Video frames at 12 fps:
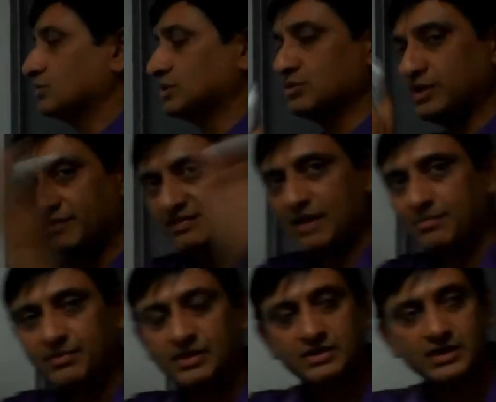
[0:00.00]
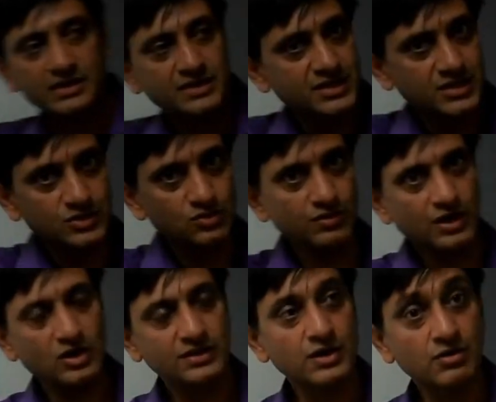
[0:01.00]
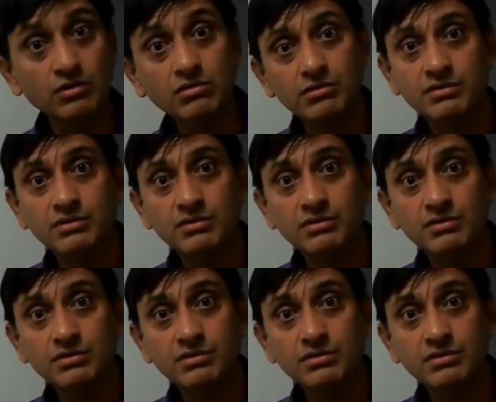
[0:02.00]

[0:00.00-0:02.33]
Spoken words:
You leave them and they just do work on their own?